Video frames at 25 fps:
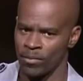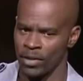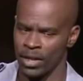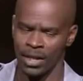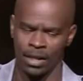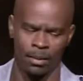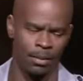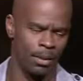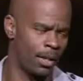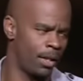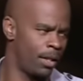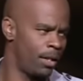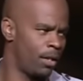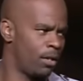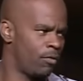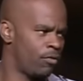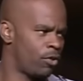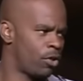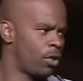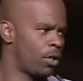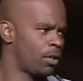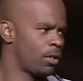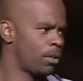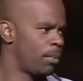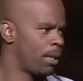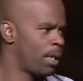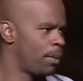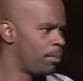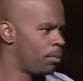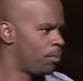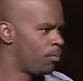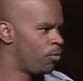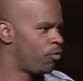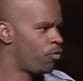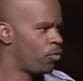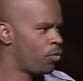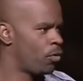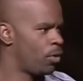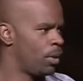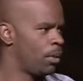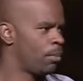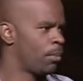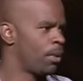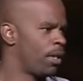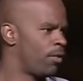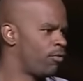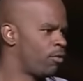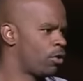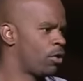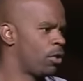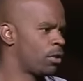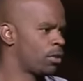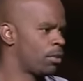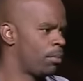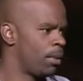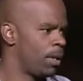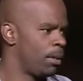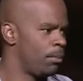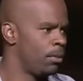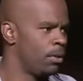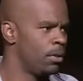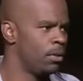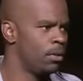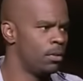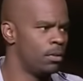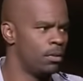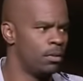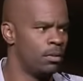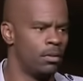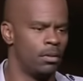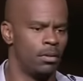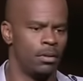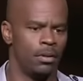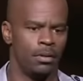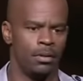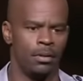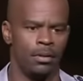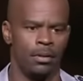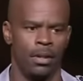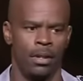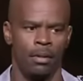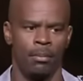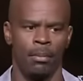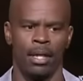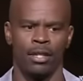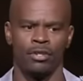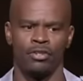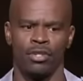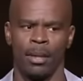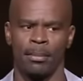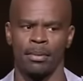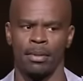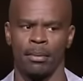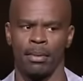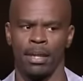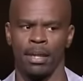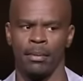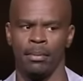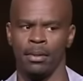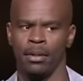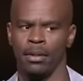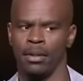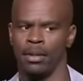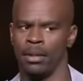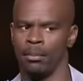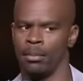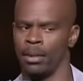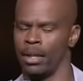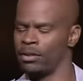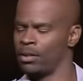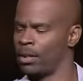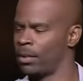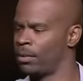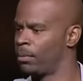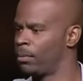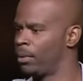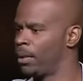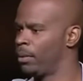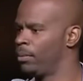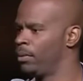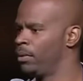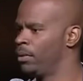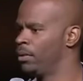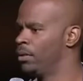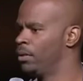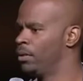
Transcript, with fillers: Anybody here ever caught the baby before? Anybody ever caught the baby? Anybody dropped the baby? Anybody dropped the baby?